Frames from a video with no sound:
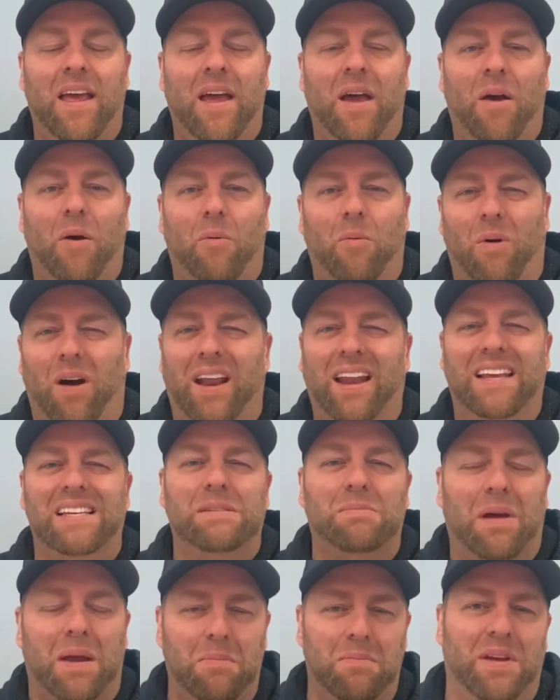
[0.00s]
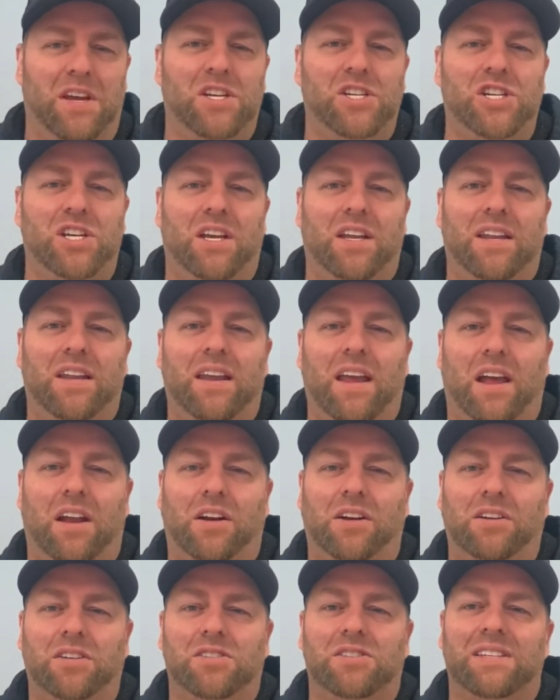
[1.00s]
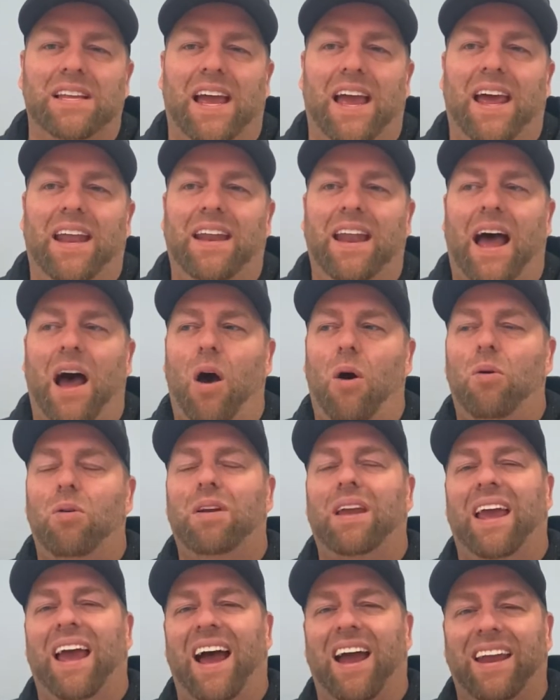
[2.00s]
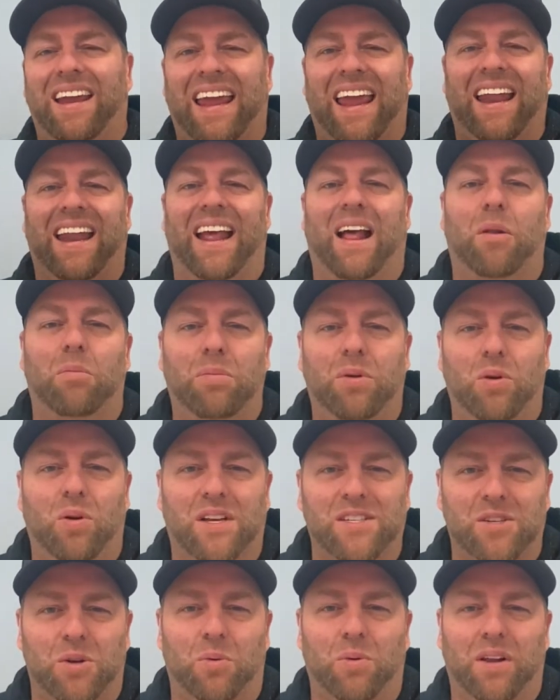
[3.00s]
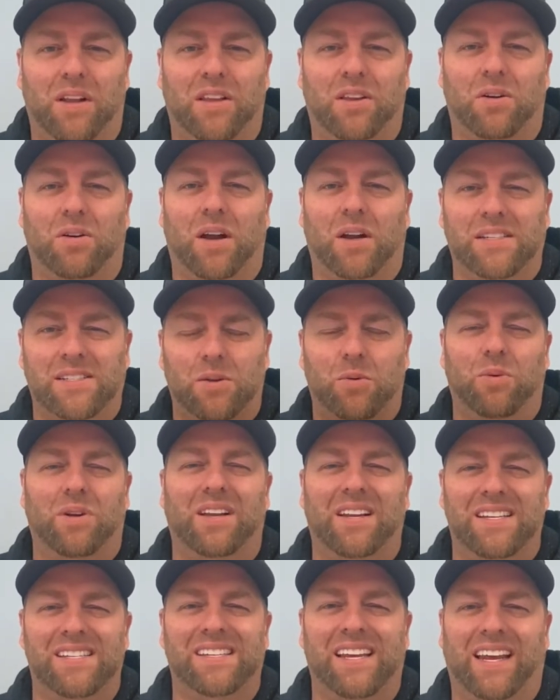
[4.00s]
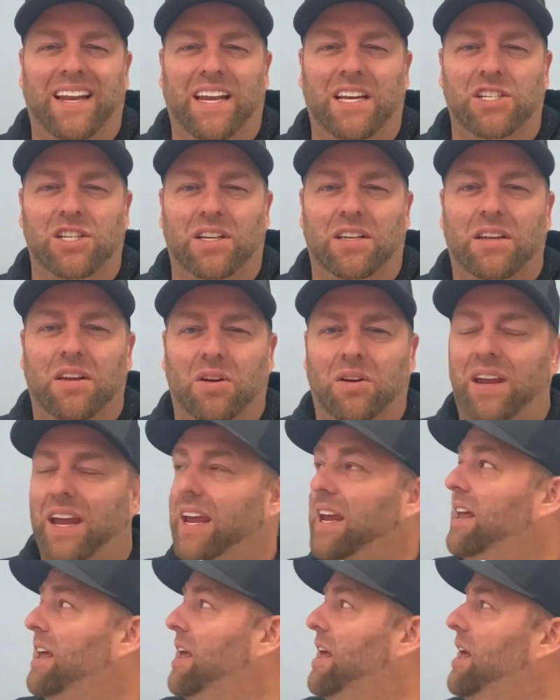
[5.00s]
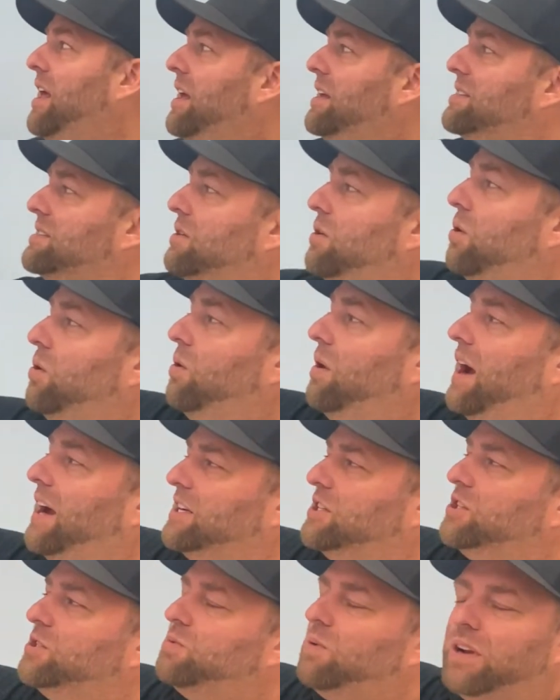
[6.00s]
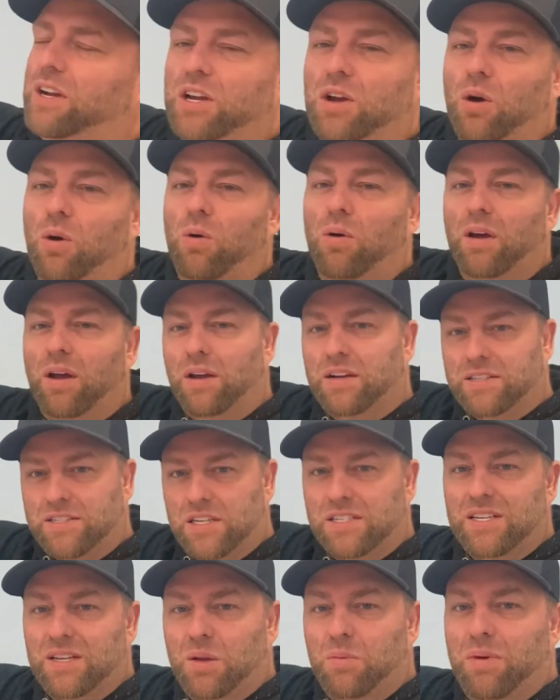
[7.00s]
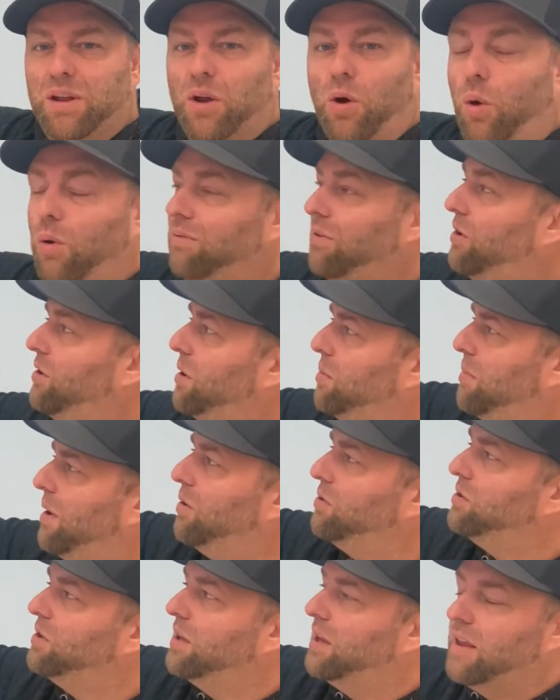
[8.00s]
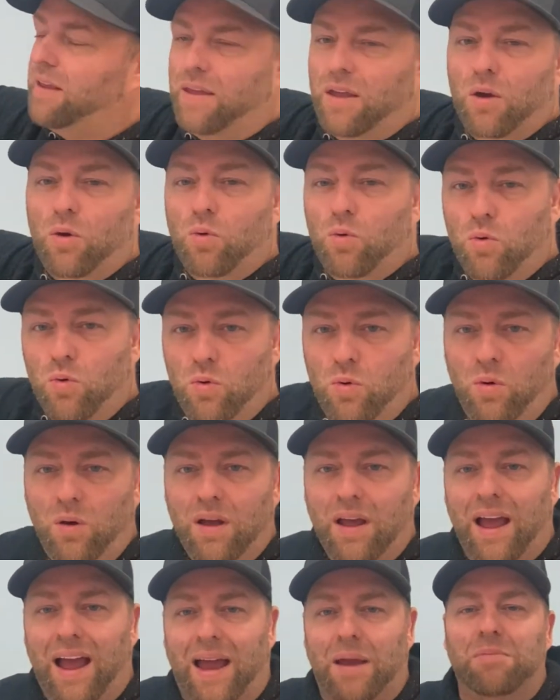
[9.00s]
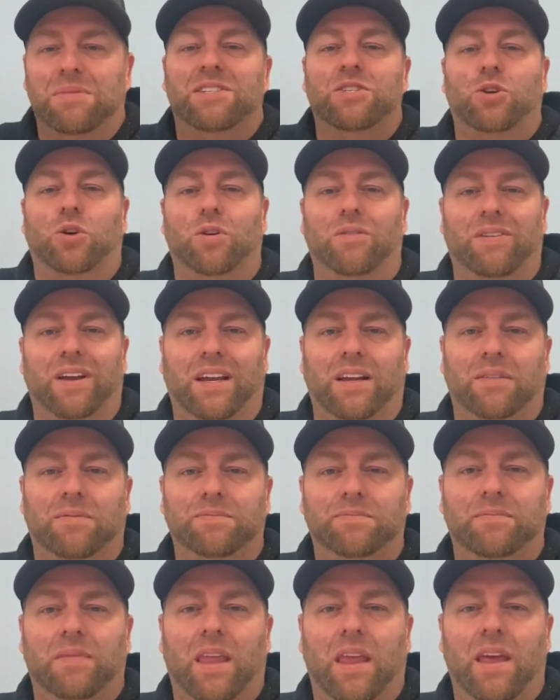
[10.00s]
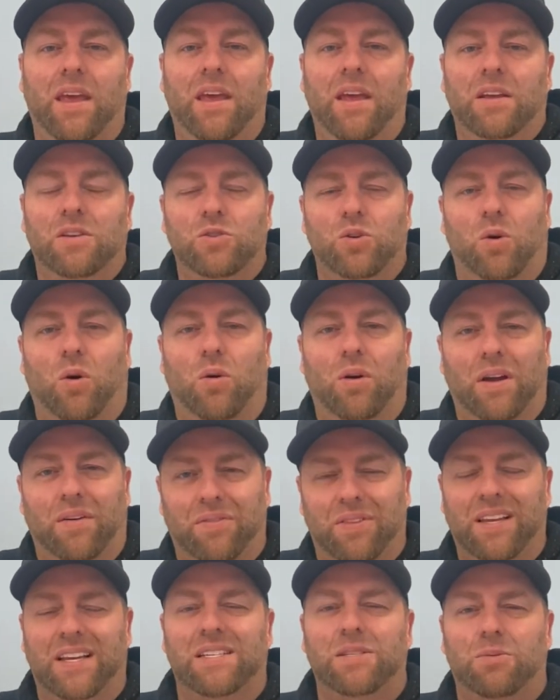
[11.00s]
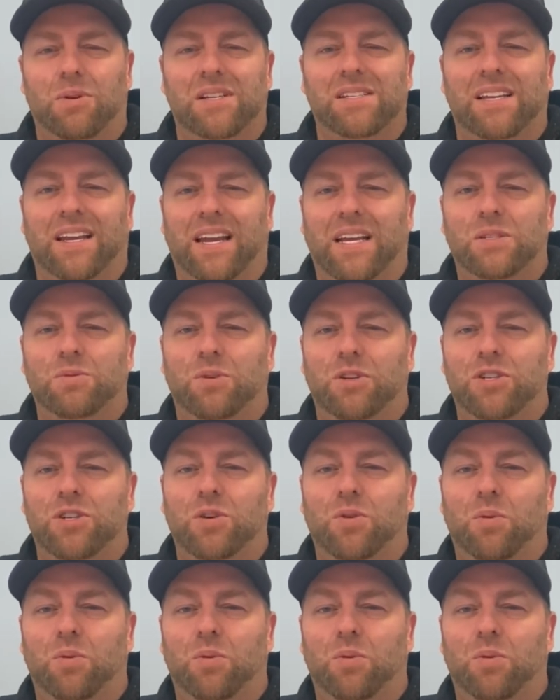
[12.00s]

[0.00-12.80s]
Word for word: what is my mission and understand how I can help you as a realtor, as a real estate agent, okay? So I just want to go just a little bit over about who I'm serving. So if this resonates with you,